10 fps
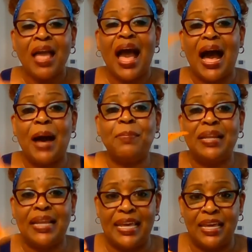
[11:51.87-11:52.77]
I
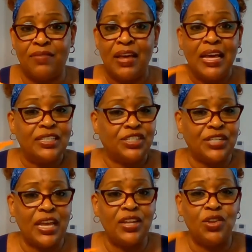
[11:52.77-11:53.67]
believe
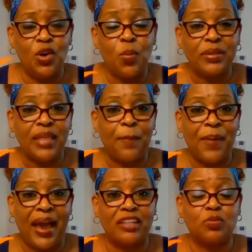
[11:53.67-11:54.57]
she knew what that
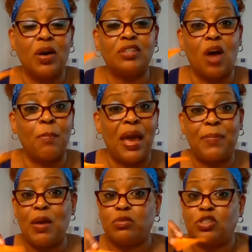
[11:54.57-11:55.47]
package was, or
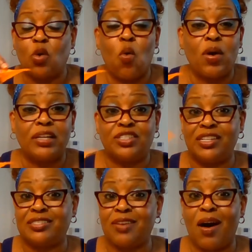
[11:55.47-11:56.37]
maybe it was torn and she
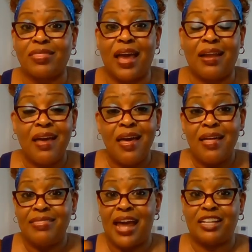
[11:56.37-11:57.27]
saw that
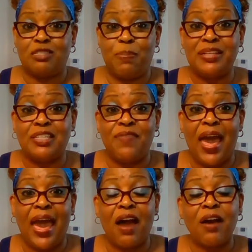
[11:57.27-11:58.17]
expensive
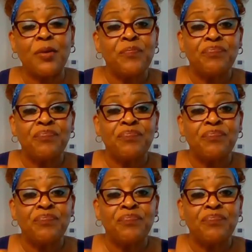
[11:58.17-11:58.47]
hair.